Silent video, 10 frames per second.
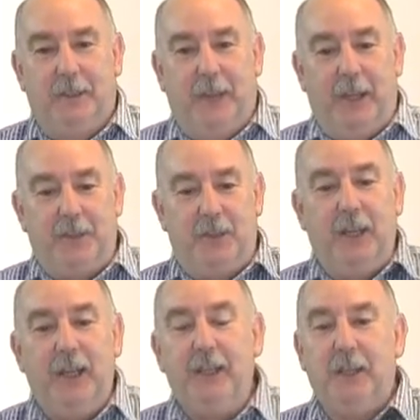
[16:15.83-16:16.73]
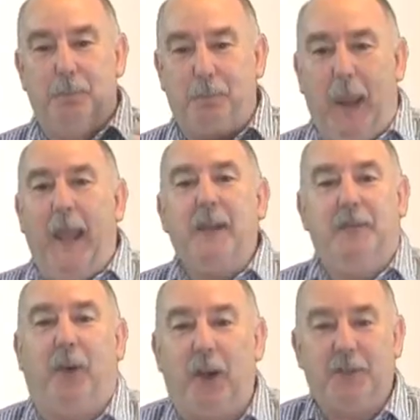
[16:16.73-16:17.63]
that is leading to bad
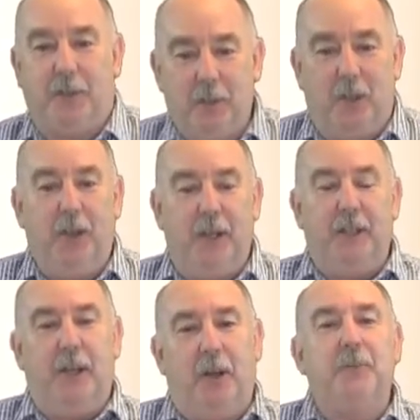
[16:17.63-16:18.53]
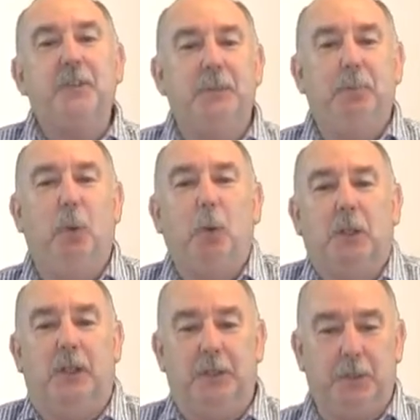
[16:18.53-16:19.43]
advice online and obviously poor
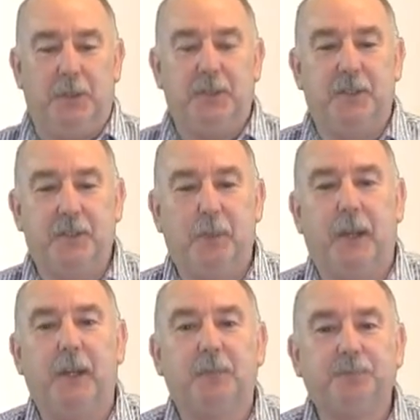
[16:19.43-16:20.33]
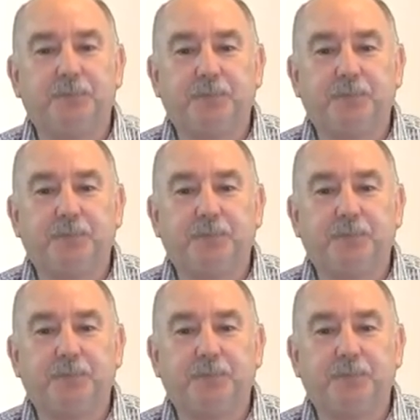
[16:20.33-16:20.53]
clinical decision making.